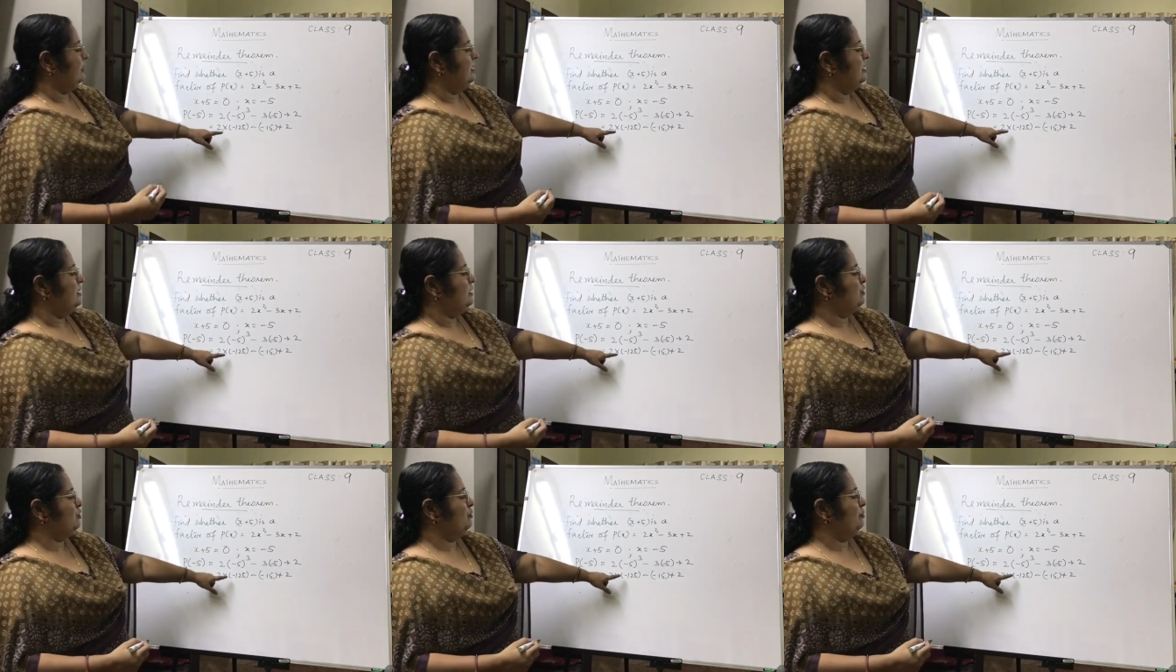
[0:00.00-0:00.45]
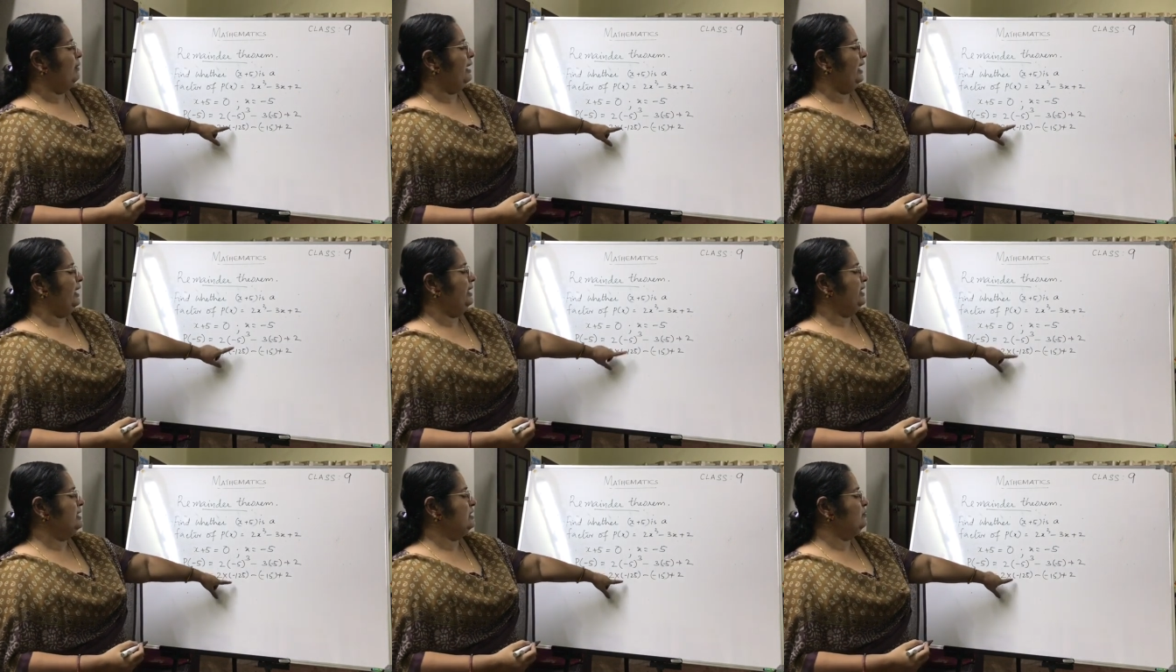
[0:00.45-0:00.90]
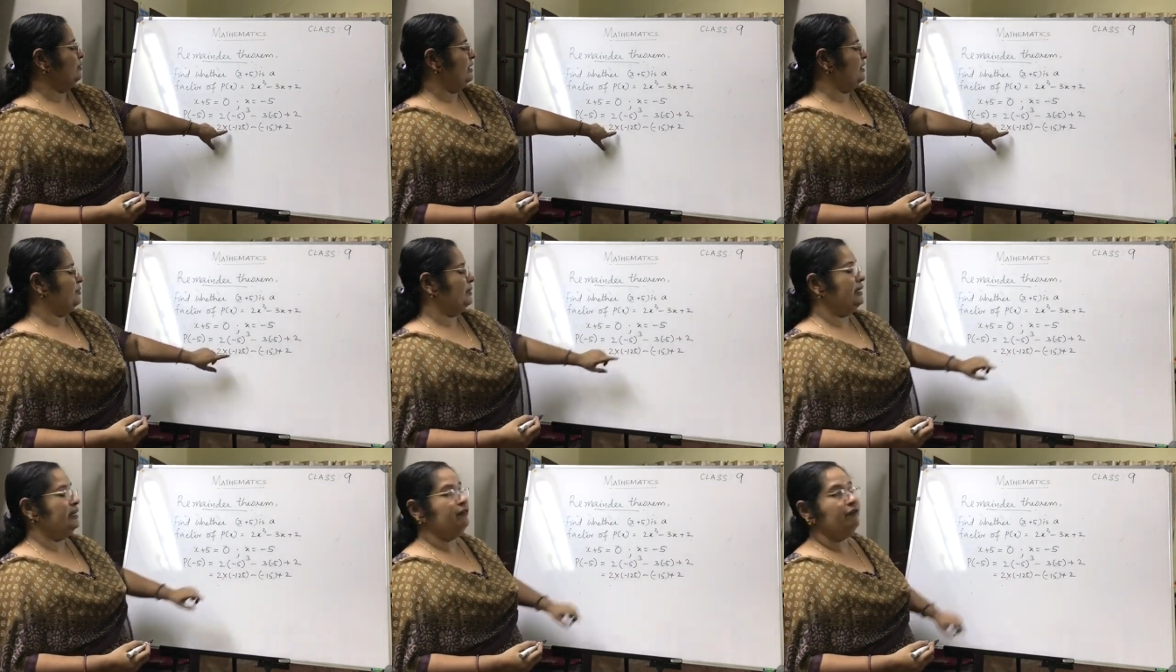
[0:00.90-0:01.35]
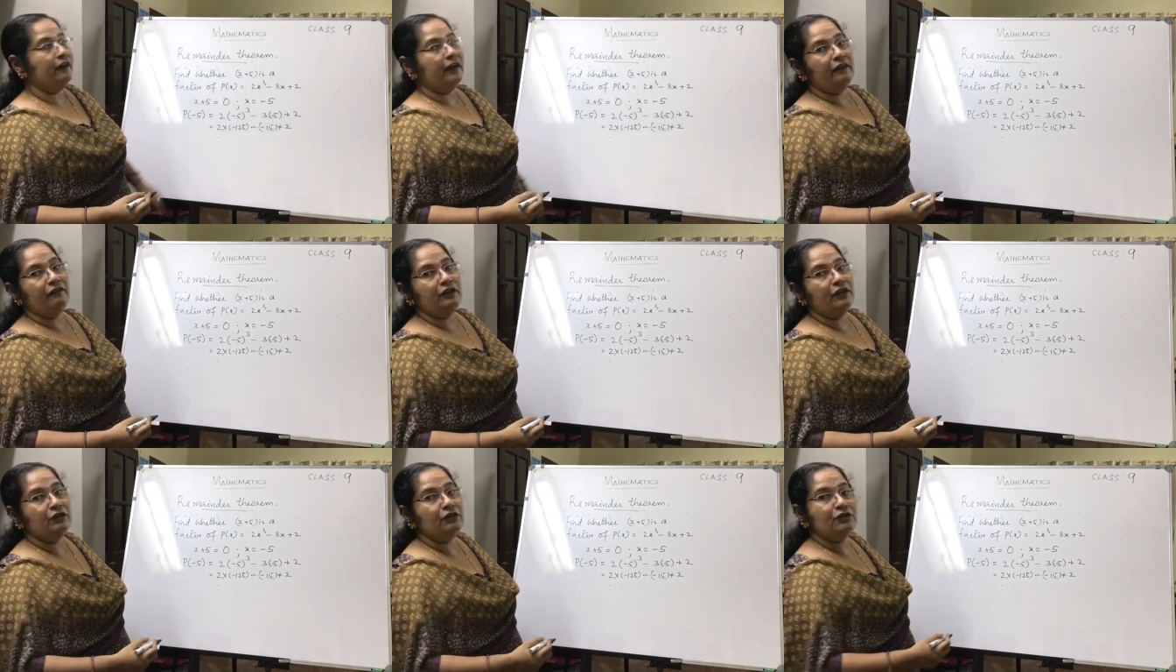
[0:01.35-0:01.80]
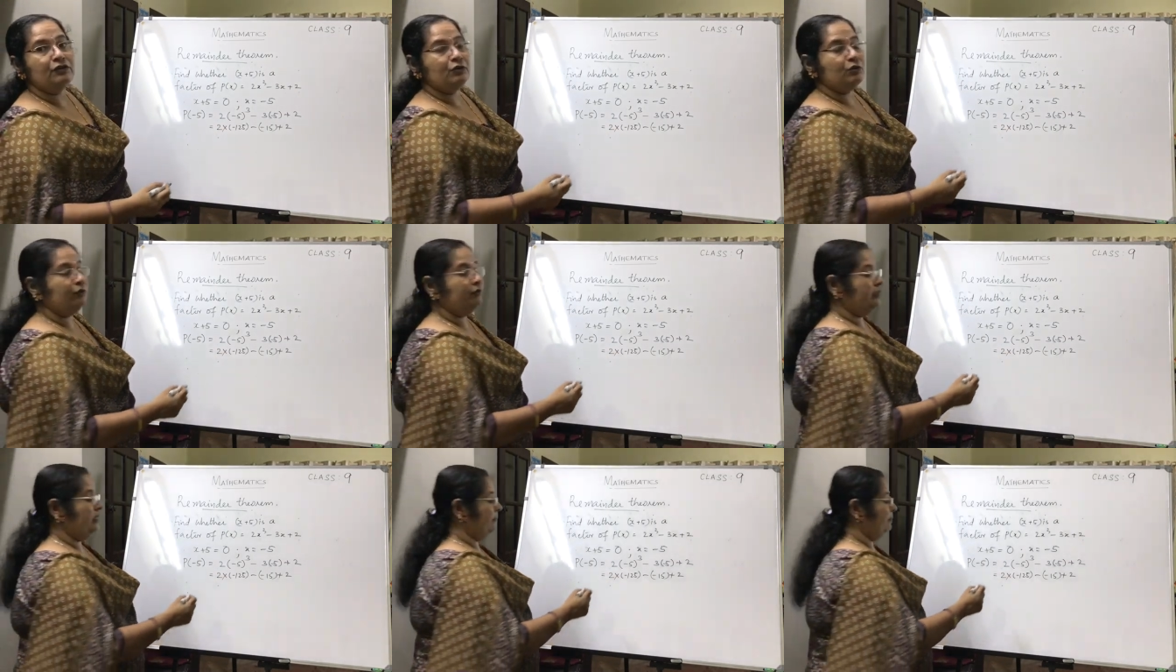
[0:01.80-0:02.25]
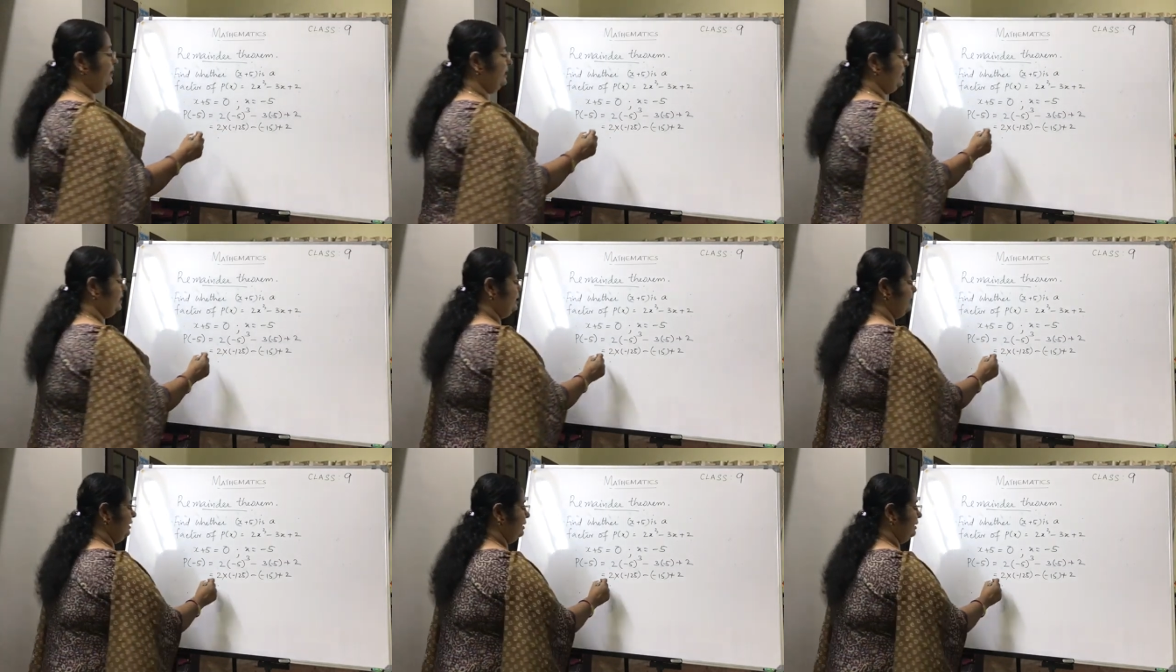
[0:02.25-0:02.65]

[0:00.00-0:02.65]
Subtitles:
So minus 125 into 2 will be